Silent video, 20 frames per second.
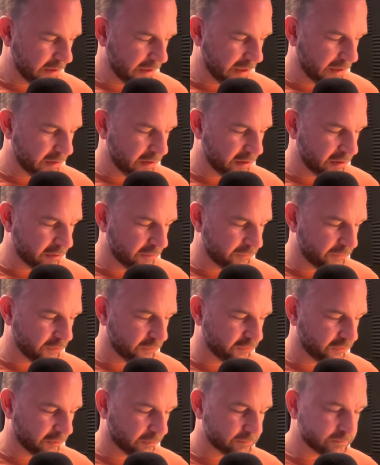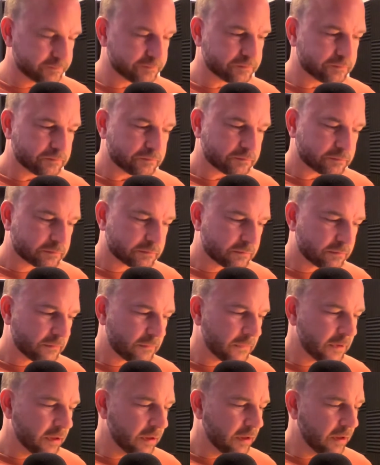in the near future.
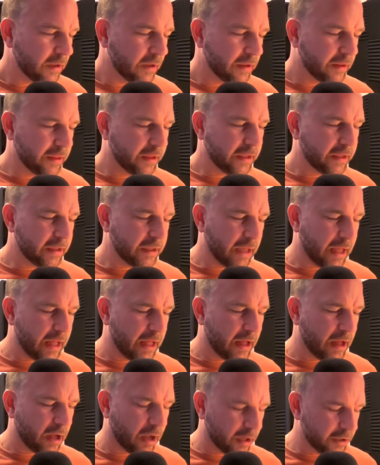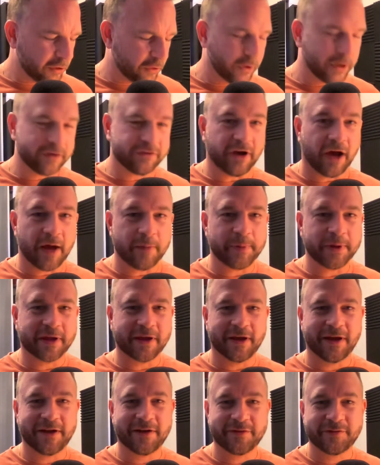The ongoing
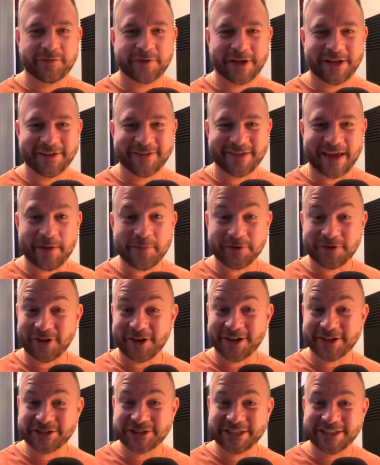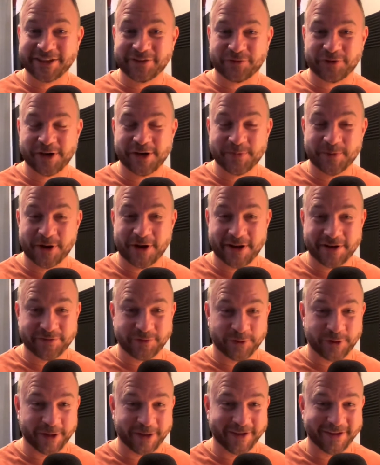topic of sabotaging the Freedom
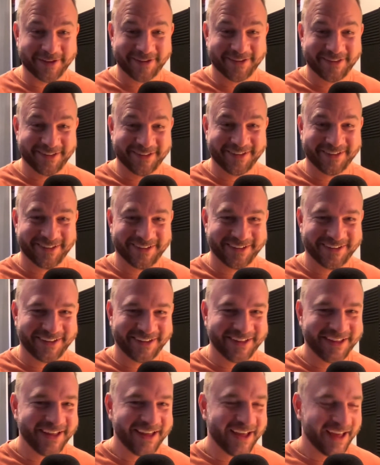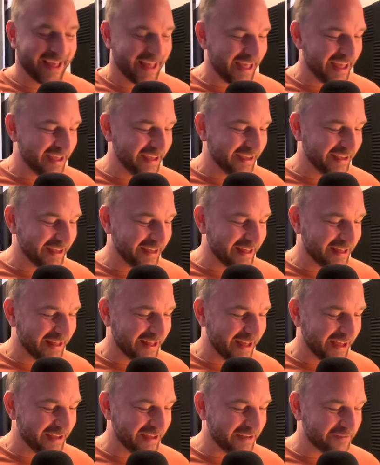Convoy.
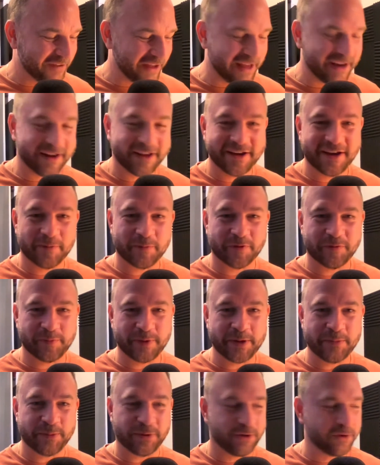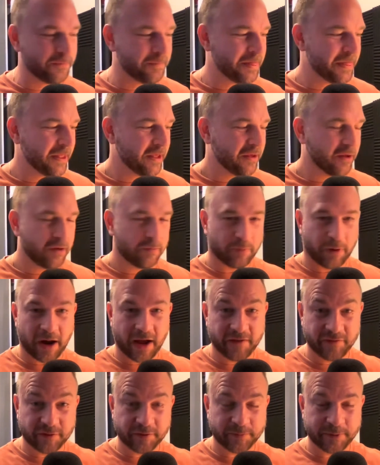I have had a number of people
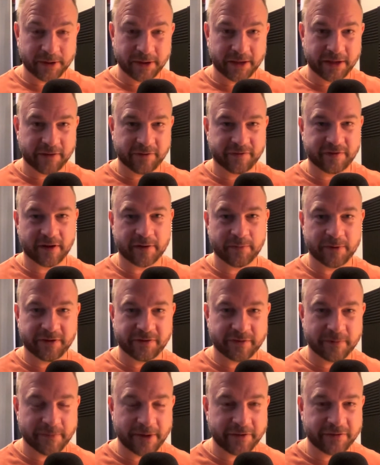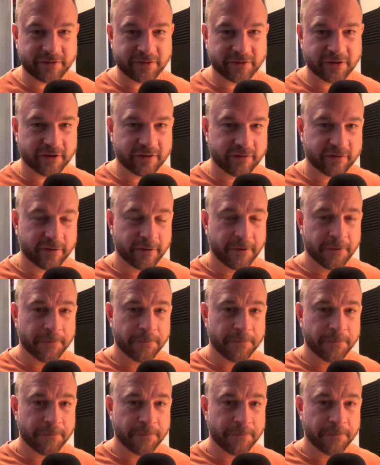privately send me some messages